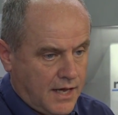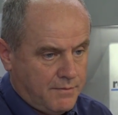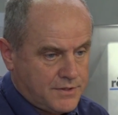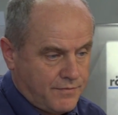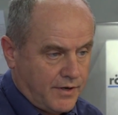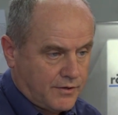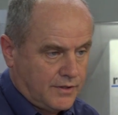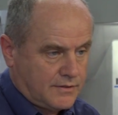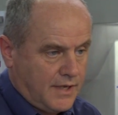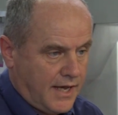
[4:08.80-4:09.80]
It's very
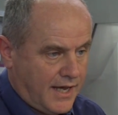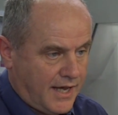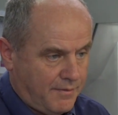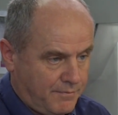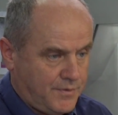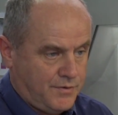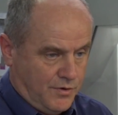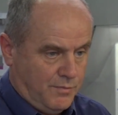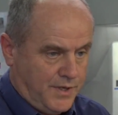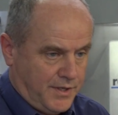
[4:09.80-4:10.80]
good.
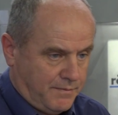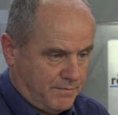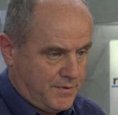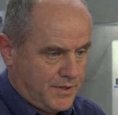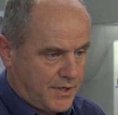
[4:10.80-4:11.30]
Normally you